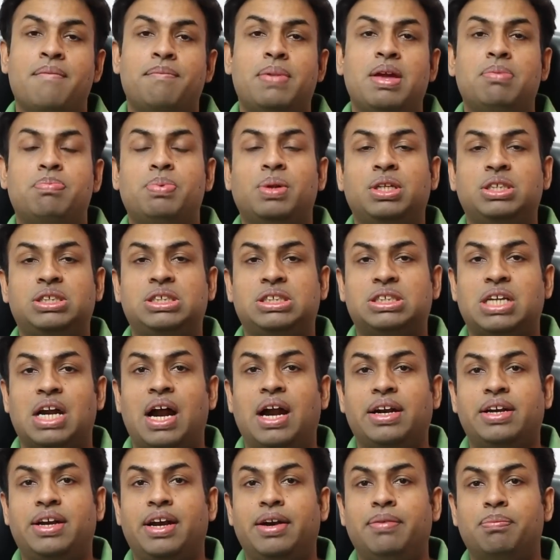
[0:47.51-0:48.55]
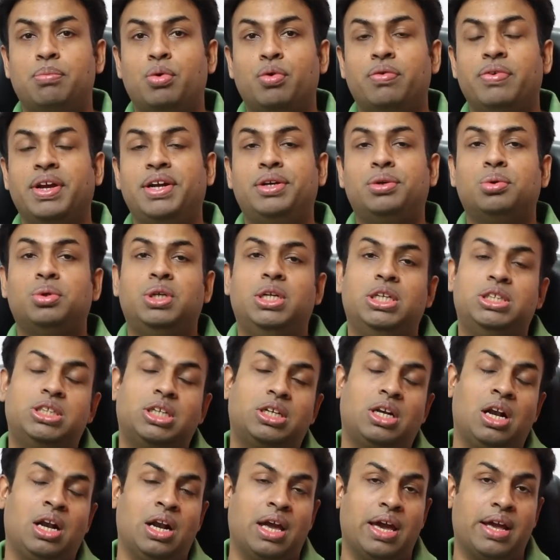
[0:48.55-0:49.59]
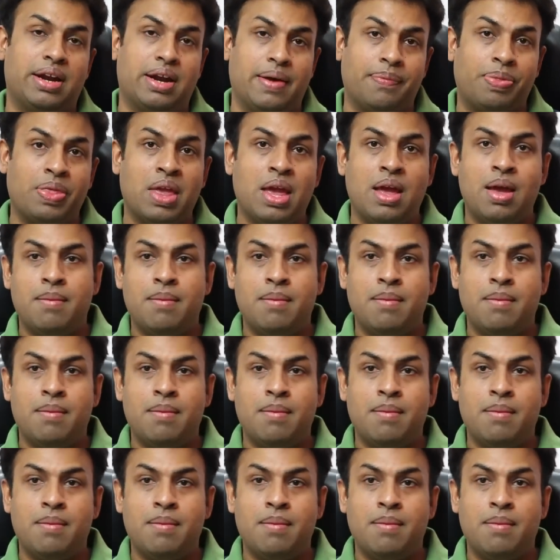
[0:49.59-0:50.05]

people started moving to digital era.